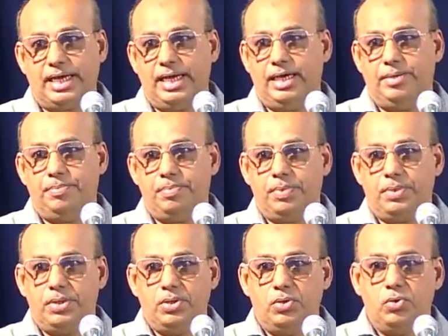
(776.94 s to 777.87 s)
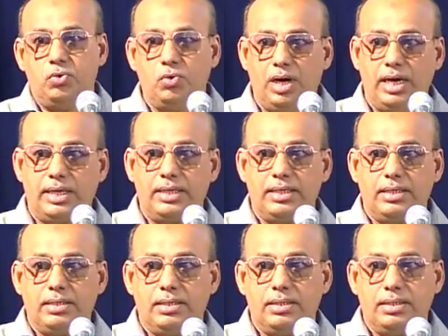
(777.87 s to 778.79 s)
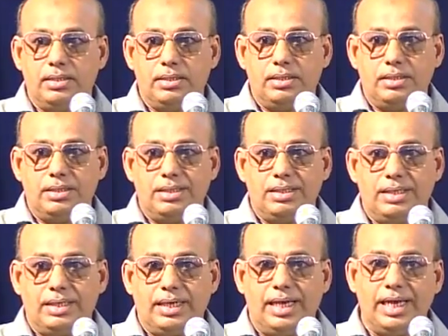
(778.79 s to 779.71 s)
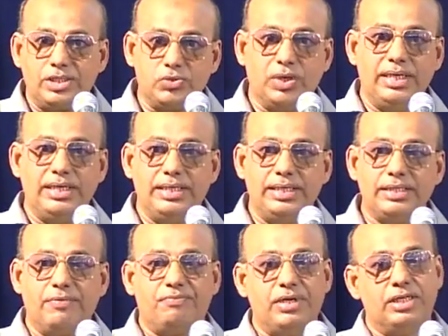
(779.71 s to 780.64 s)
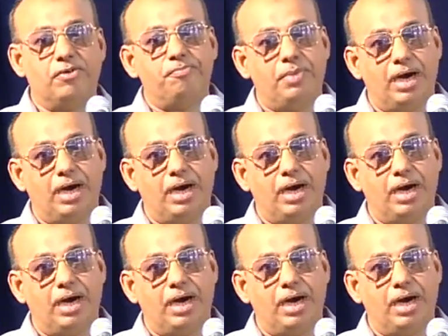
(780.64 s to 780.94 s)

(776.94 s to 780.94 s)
Sahib, who are actually in the field of